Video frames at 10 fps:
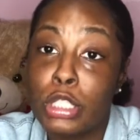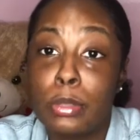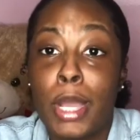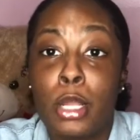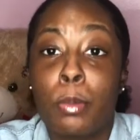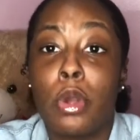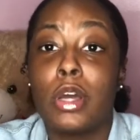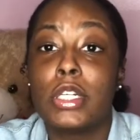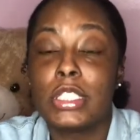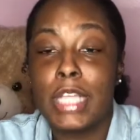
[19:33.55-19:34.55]
to buy your
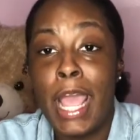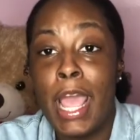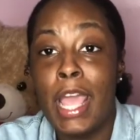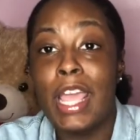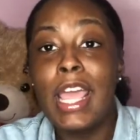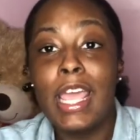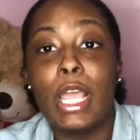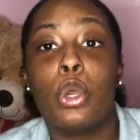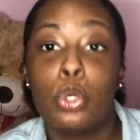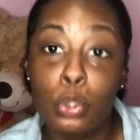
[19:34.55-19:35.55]
products at
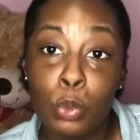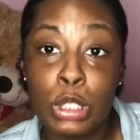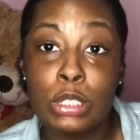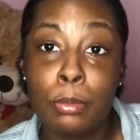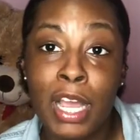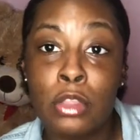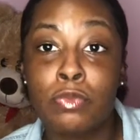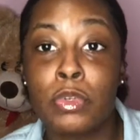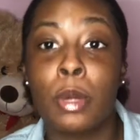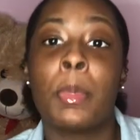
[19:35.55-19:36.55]
and who you want to buy them
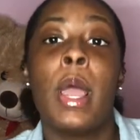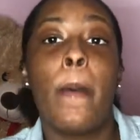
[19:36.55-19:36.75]
from,